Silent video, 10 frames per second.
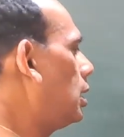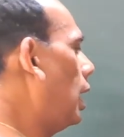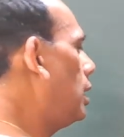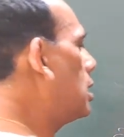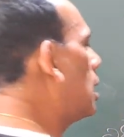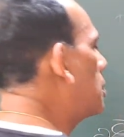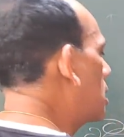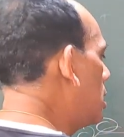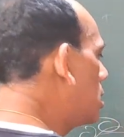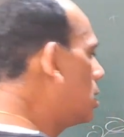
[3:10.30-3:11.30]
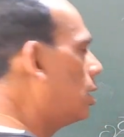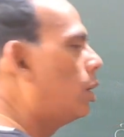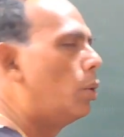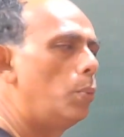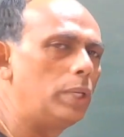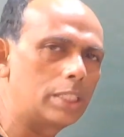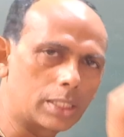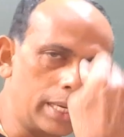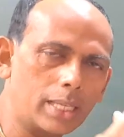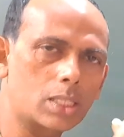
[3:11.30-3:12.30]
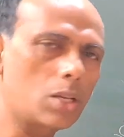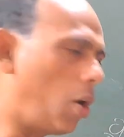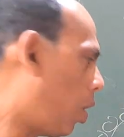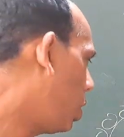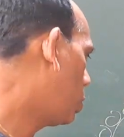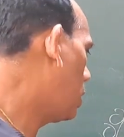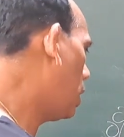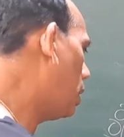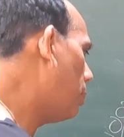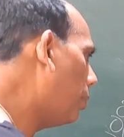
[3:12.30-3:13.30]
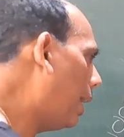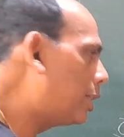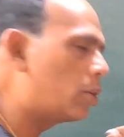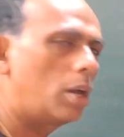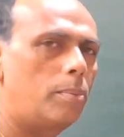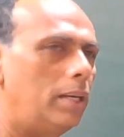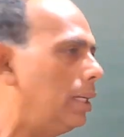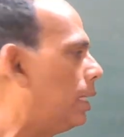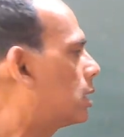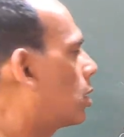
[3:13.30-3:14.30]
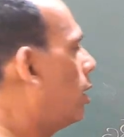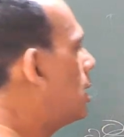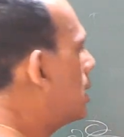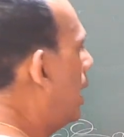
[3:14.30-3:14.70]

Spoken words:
the other substance which sticks onto the adsorbent is called as